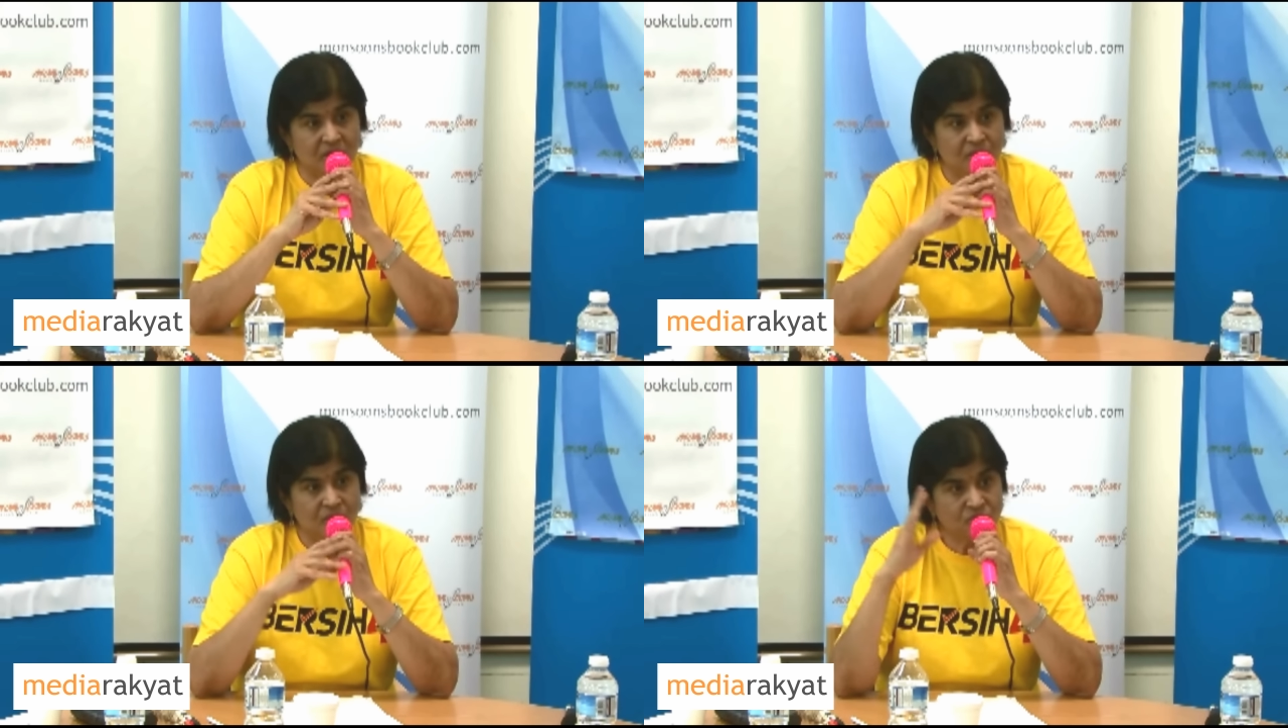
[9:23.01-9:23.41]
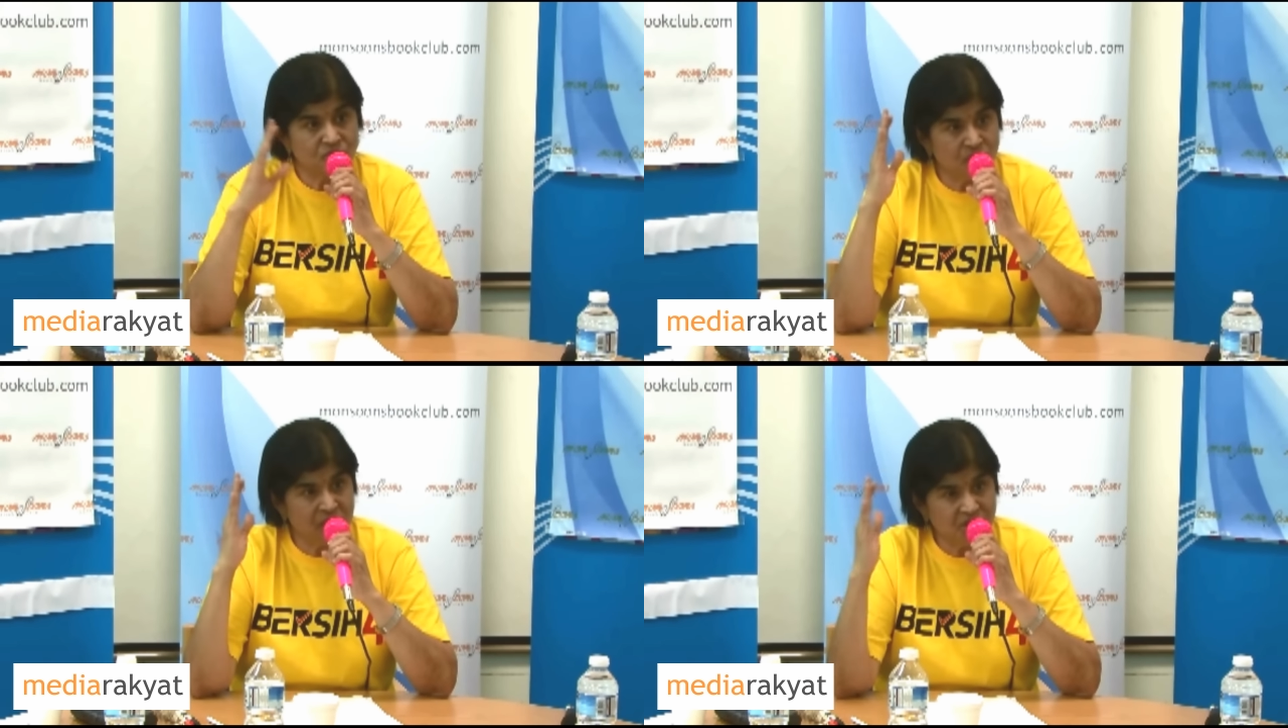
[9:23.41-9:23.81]
it was a
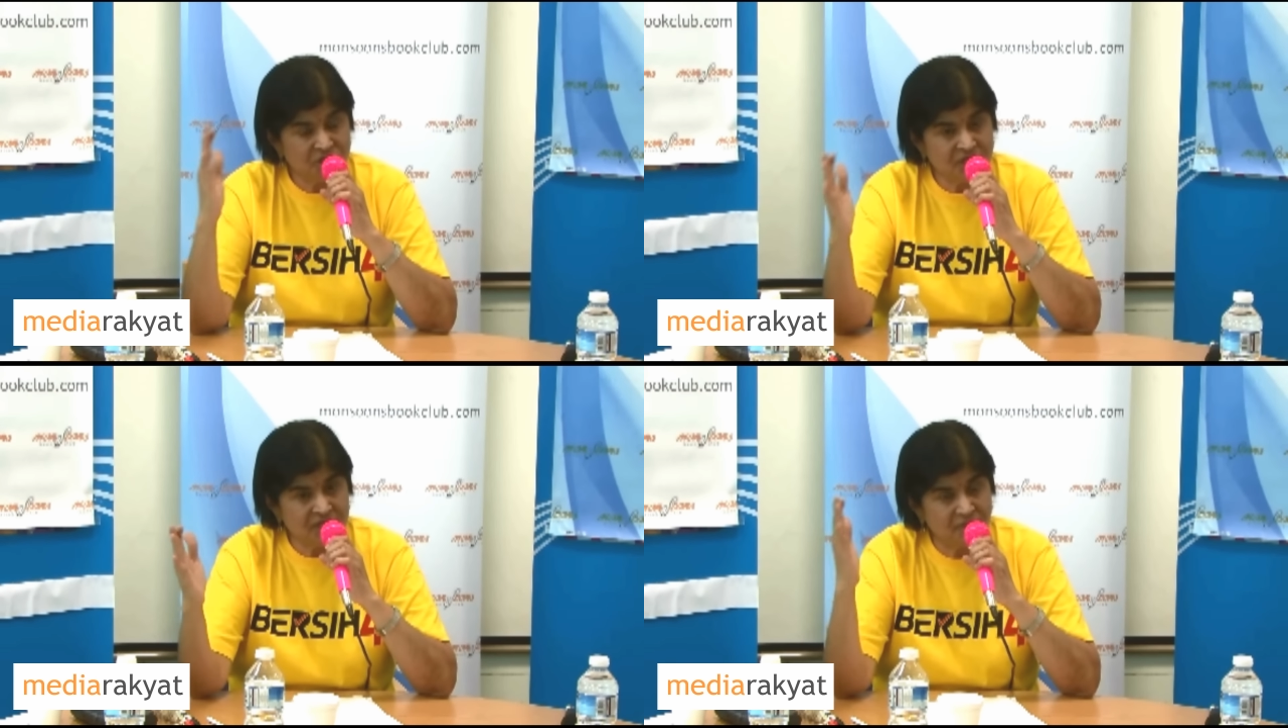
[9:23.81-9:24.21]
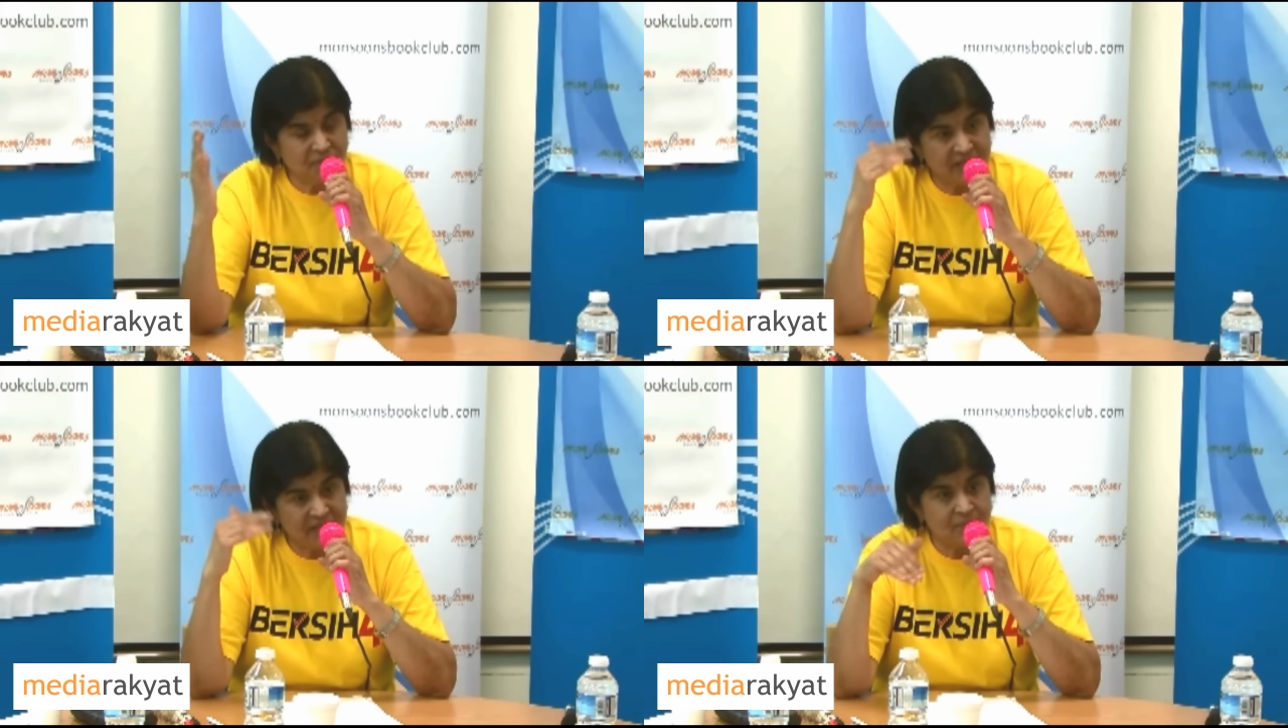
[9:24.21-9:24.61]
donation given
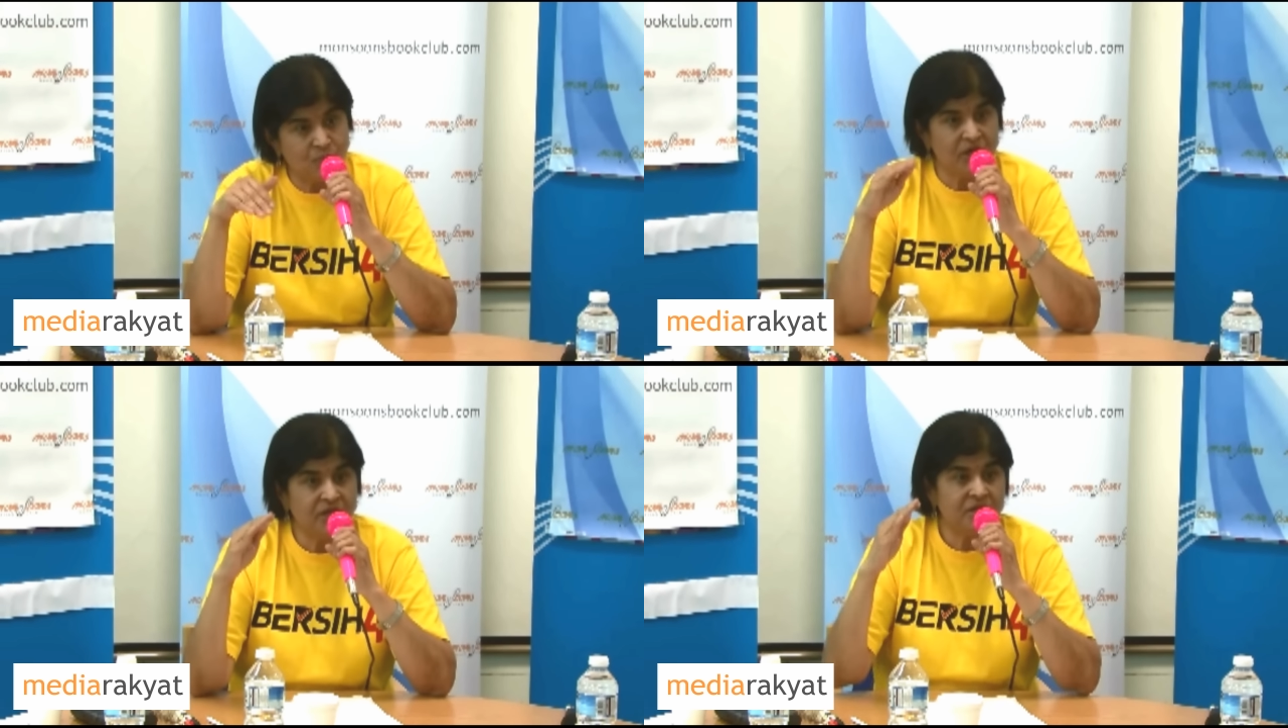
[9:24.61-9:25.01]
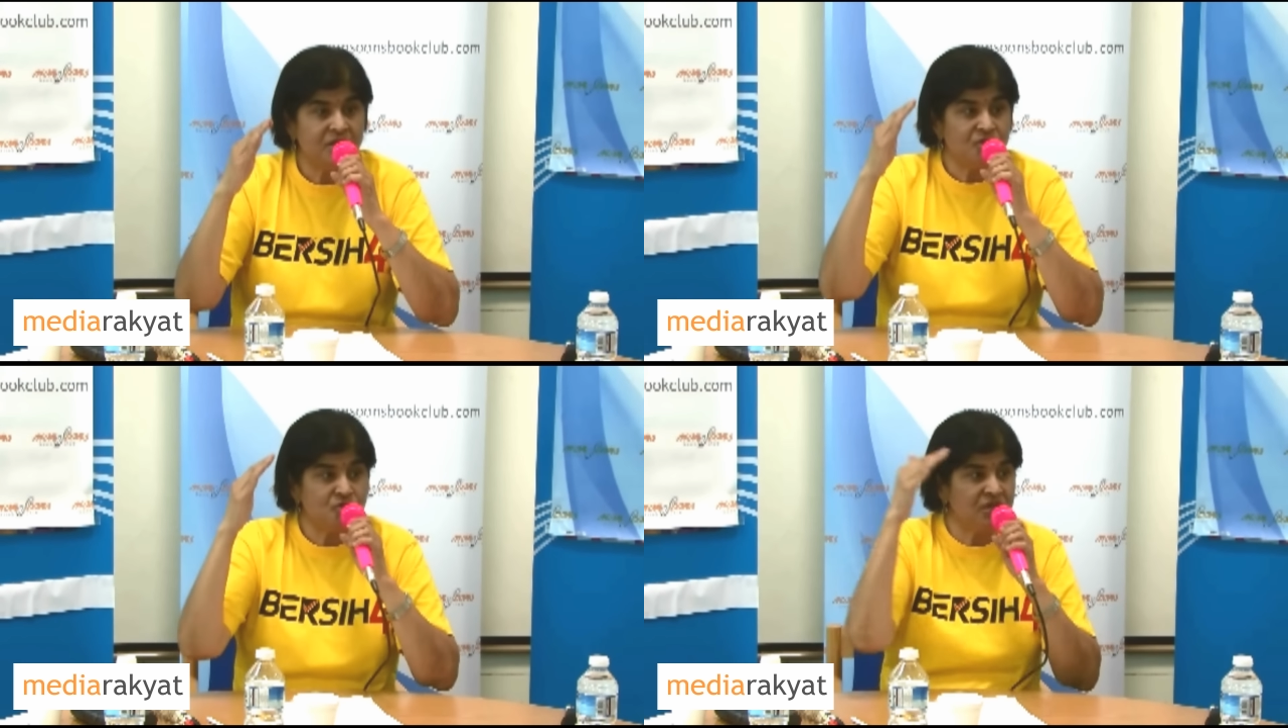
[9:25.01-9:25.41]
by
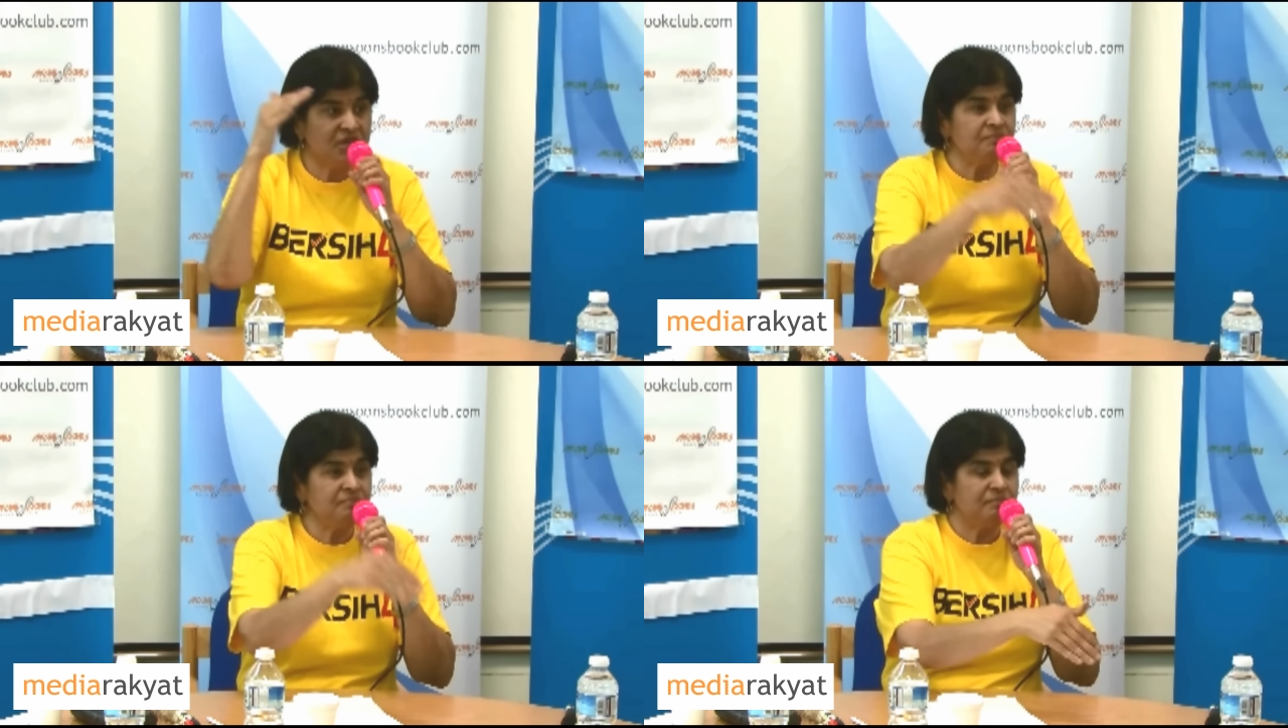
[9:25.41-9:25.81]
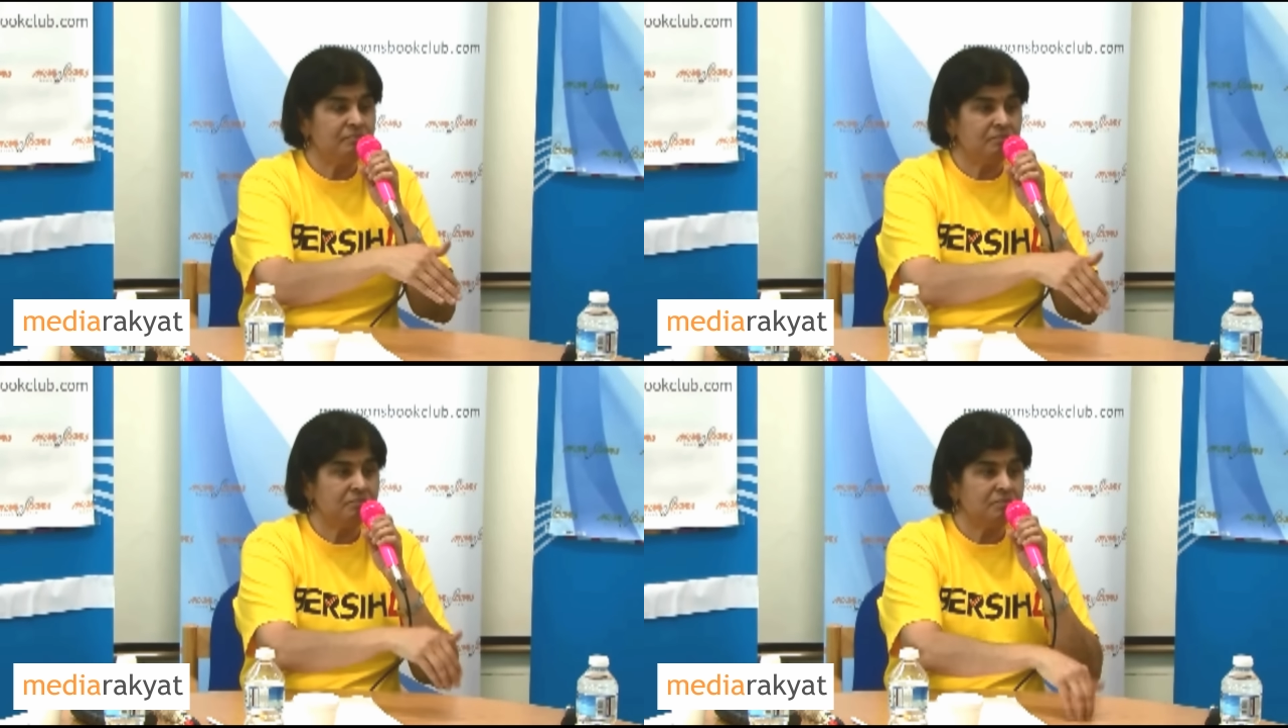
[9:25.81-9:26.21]
someone to
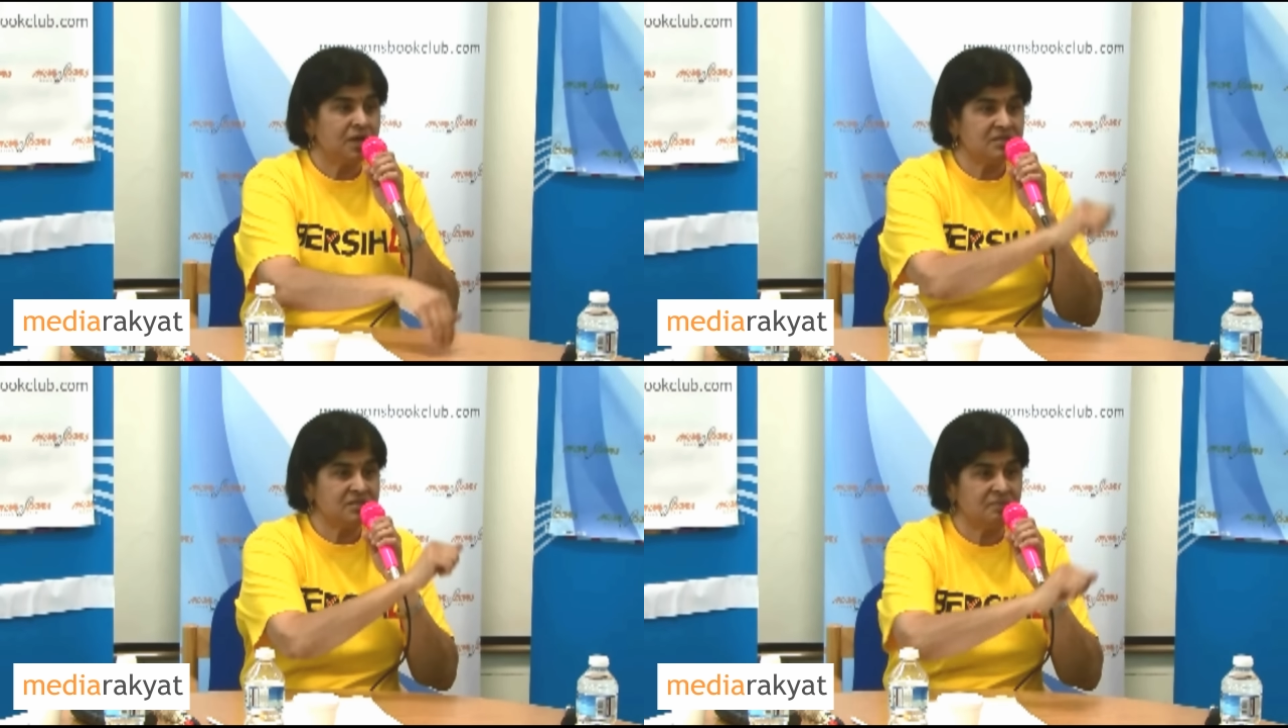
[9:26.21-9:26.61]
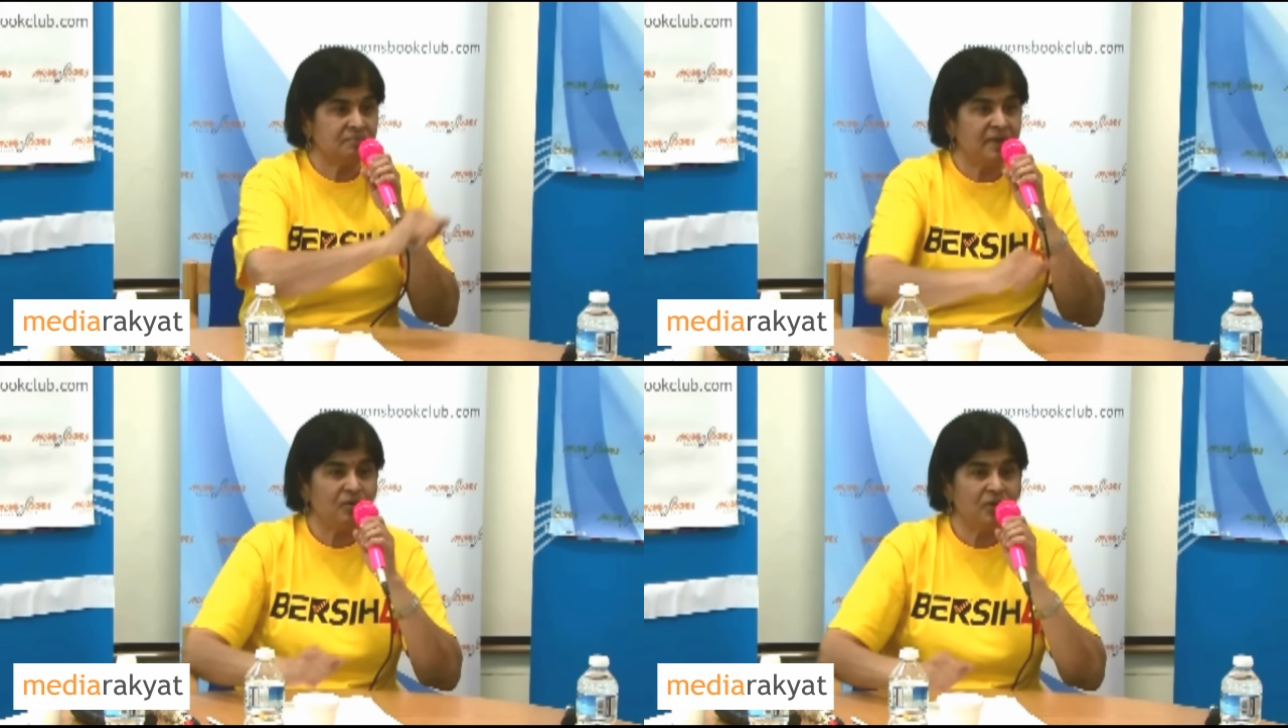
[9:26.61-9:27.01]
keep us in
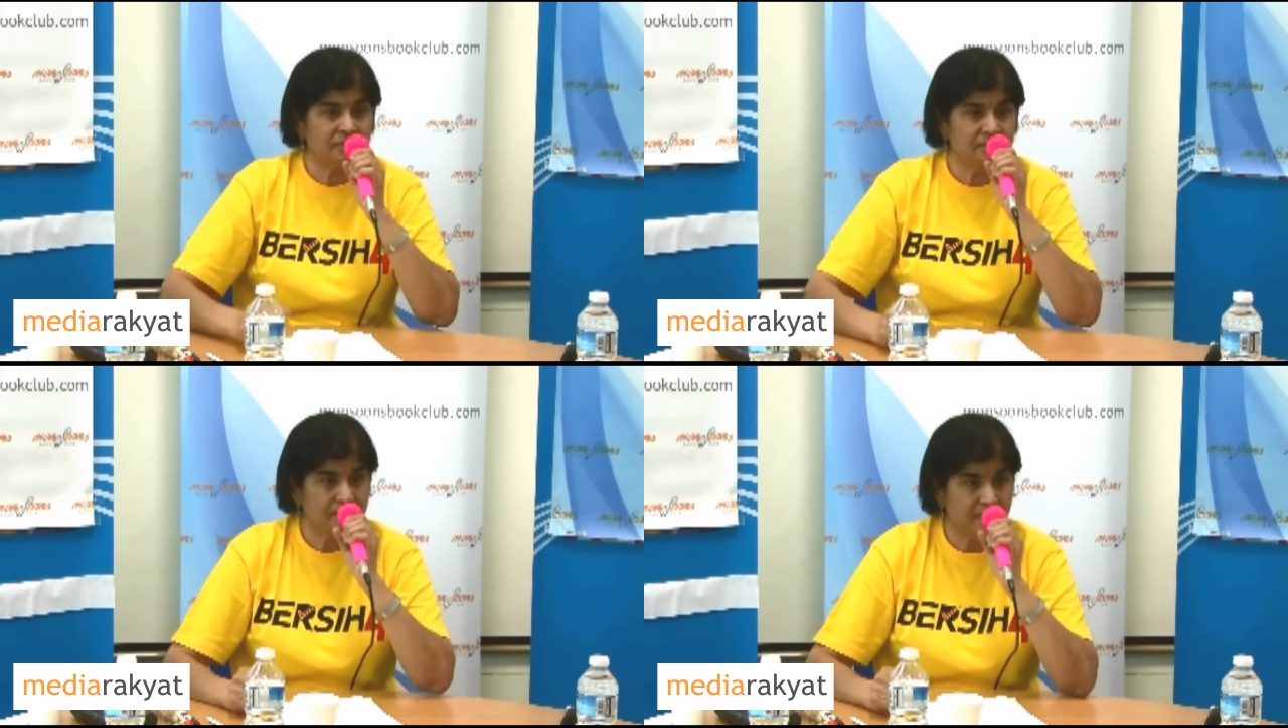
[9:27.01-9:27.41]
power.